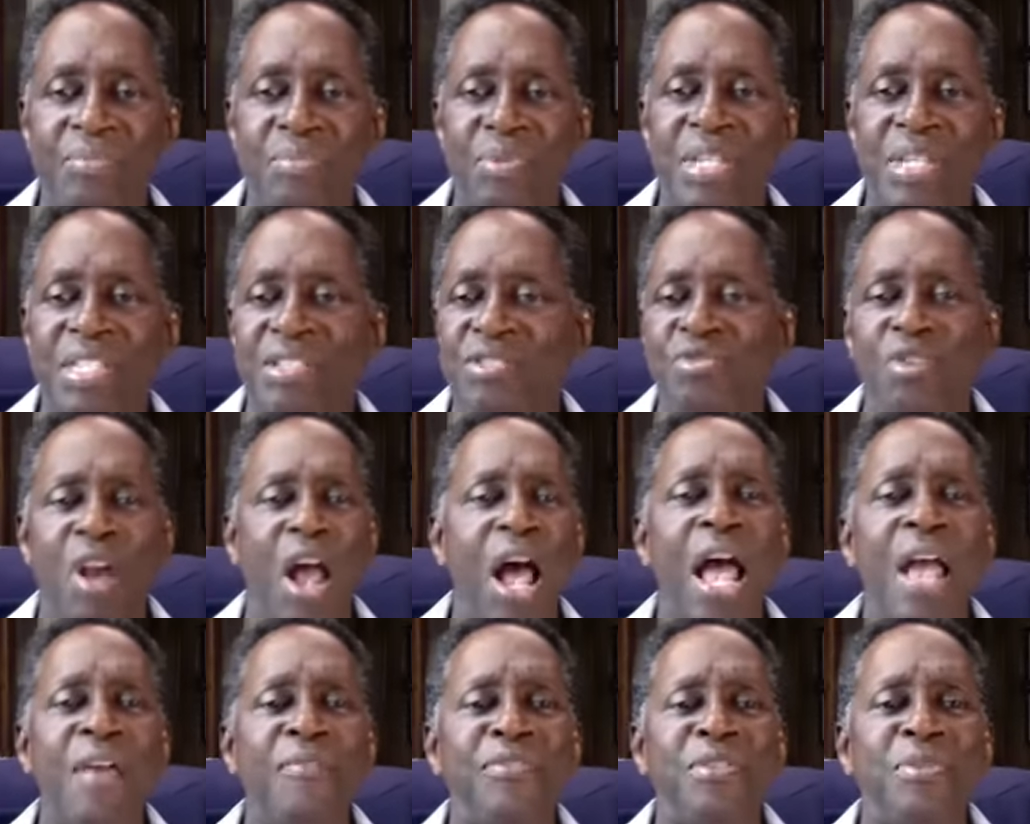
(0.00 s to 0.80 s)
We
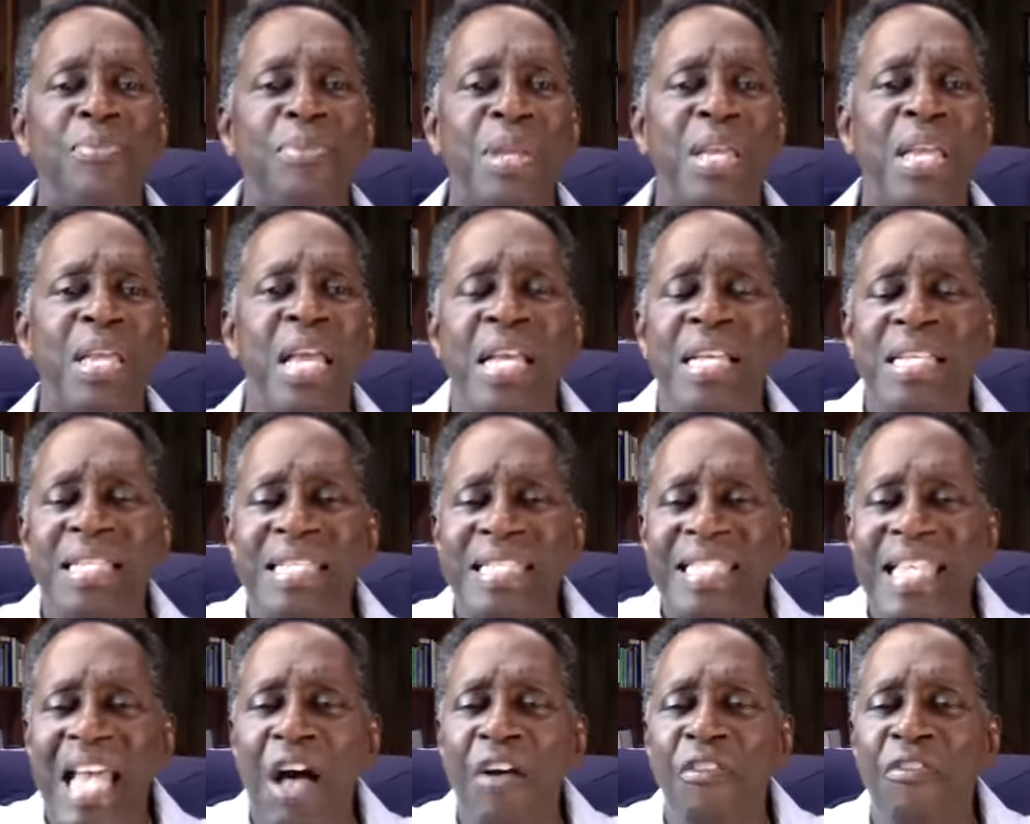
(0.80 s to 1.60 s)
strive to be
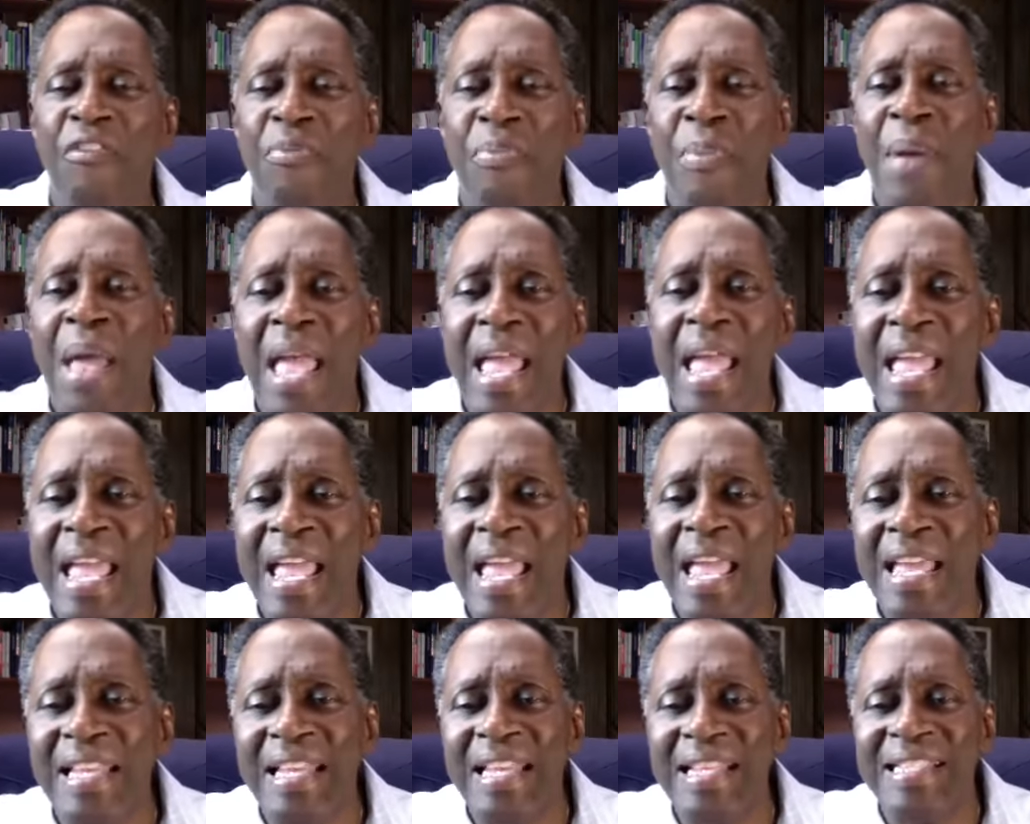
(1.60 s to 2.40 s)

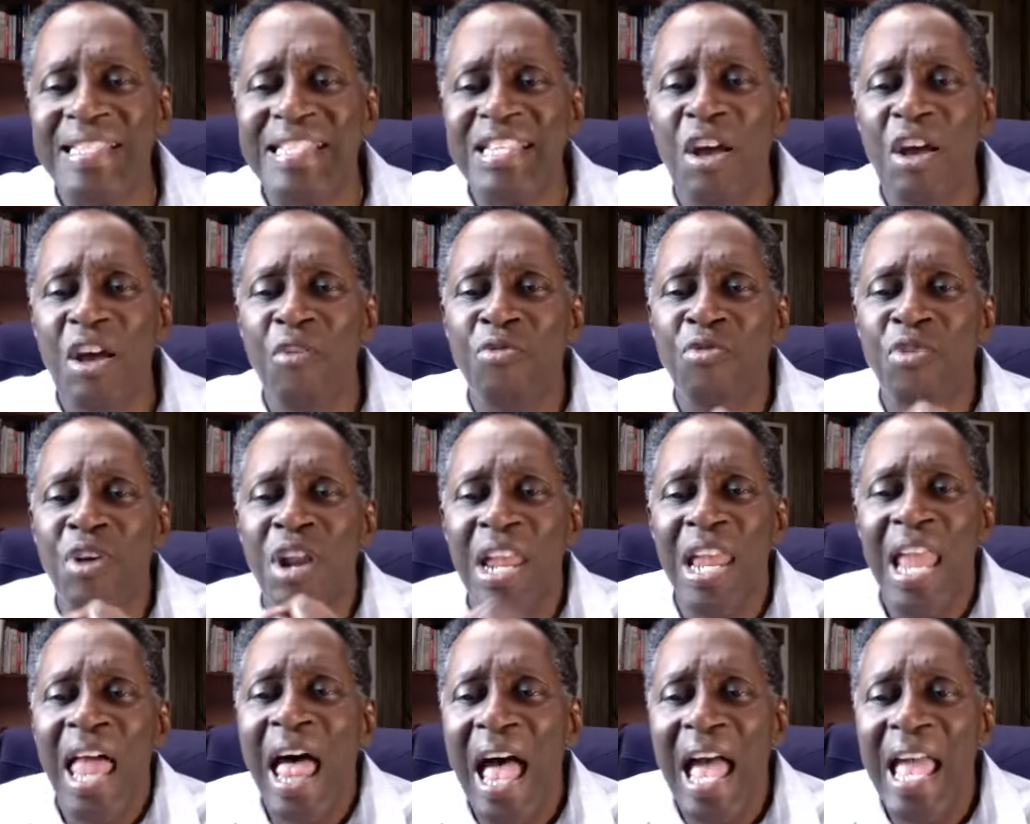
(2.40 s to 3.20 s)
self-made and
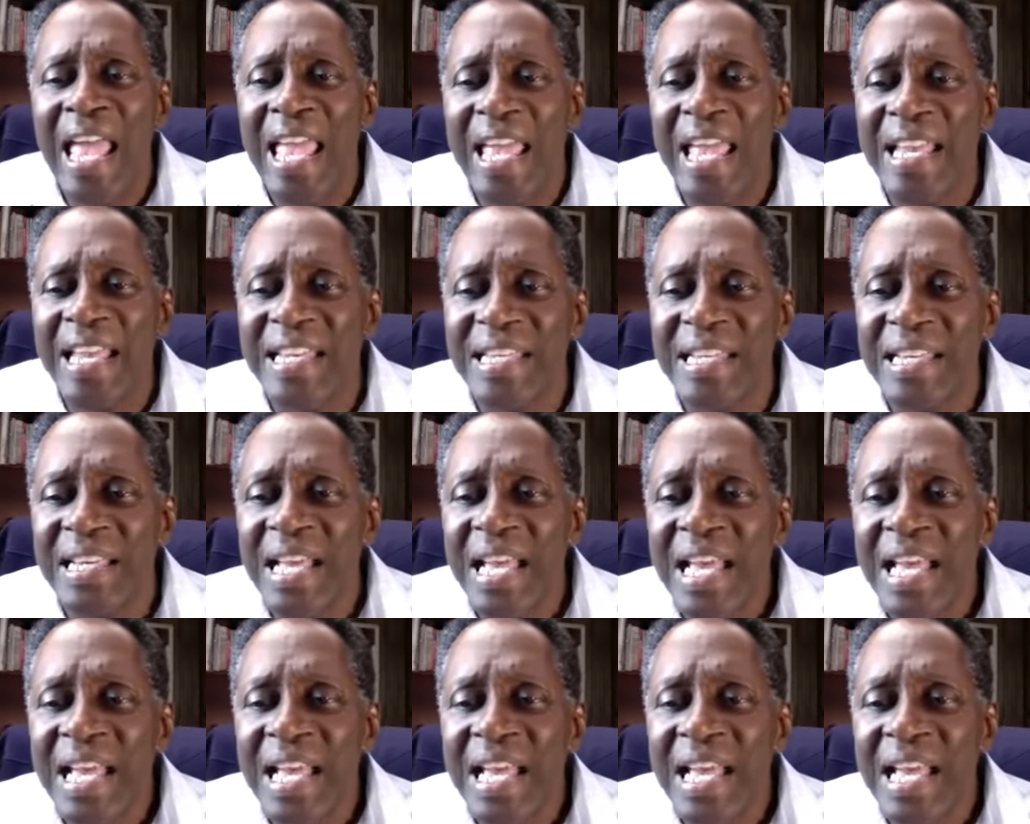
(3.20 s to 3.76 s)
self-reliant,